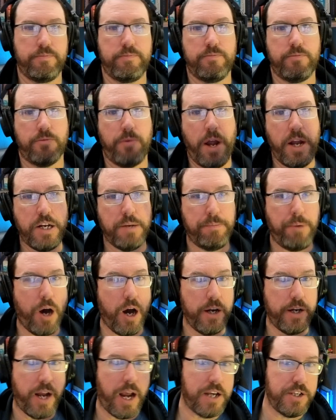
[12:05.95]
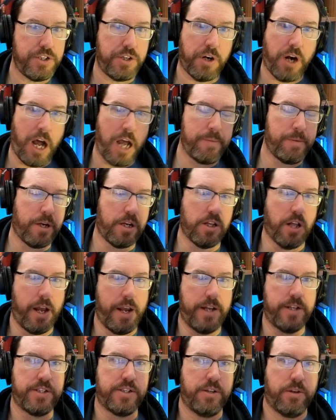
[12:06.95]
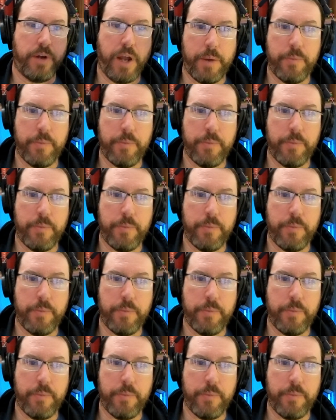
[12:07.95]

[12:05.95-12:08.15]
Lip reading: random podcaster, I'm a client. Okay.